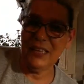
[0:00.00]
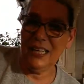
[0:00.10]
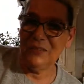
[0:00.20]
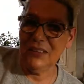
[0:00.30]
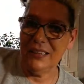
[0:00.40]
at
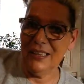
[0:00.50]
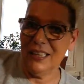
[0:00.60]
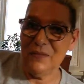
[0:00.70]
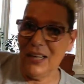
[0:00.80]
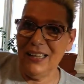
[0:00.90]
everything
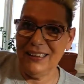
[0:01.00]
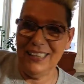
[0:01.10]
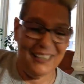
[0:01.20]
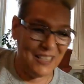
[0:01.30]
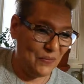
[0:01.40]
if I
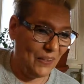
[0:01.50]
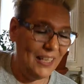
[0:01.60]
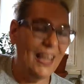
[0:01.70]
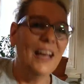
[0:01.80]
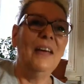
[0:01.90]
think it's
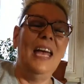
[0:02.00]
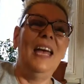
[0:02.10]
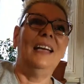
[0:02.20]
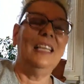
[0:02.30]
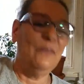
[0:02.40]
funny.
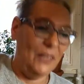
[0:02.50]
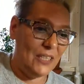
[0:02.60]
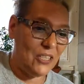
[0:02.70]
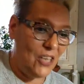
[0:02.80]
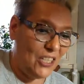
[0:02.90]
Heck, if
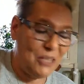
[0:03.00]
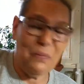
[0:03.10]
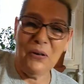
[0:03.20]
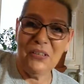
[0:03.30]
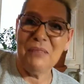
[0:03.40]
it's not
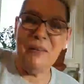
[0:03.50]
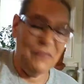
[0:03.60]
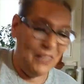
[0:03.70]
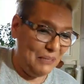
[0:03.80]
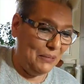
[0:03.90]
supposed to be
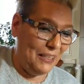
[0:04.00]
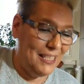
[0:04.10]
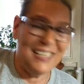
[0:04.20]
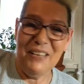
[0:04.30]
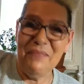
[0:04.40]
funny, please
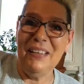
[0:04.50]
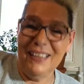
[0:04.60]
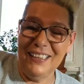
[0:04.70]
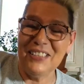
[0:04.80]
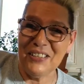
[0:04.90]
tell me
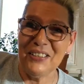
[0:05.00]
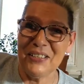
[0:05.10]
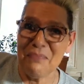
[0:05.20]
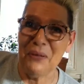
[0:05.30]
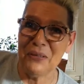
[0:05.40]
that it's not
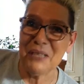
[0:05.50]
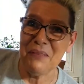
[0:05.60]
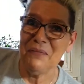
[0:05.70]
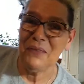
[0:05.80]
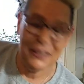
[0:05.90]
supposed to
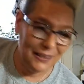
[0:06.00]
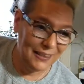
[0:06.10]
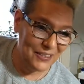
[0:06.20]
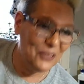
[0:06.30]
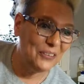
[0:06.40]
be funny.
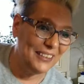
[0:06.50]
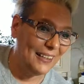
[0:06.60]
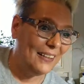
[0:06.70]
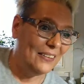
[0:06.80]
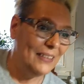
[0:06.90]
Cause holy
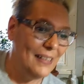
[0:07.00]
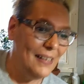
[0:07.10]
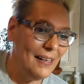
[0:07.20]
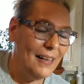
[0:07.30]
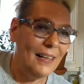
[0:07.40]
cow,
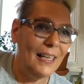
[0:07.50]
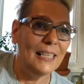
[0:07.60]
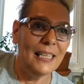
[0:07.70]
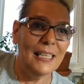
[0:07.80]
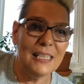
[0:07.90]

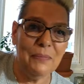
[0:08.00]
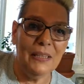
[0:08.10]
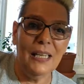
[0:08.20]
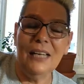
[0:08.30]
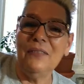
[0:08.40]
I'd hate to be
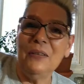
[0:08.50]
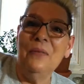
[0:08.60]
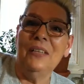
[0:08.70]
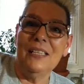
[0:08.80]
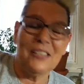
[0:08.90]
laughing
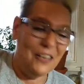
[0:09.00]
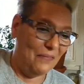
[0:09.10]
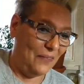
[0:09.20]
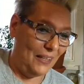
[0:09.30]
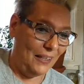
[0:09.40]
when it's
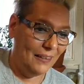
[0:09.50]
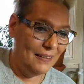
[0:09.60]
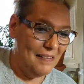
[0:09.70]
not funny.